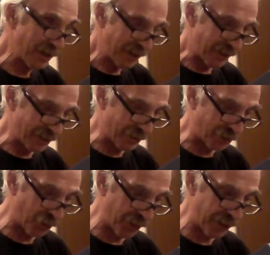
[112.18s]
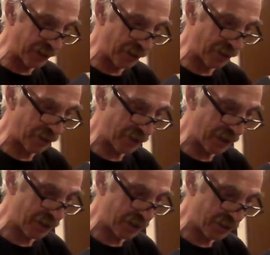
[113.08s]
as a
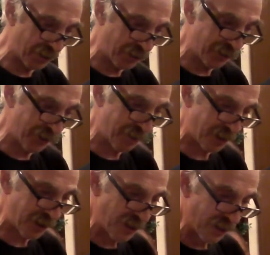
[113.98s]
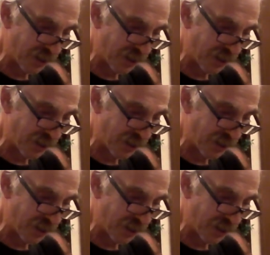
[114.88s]
28-year-old hippie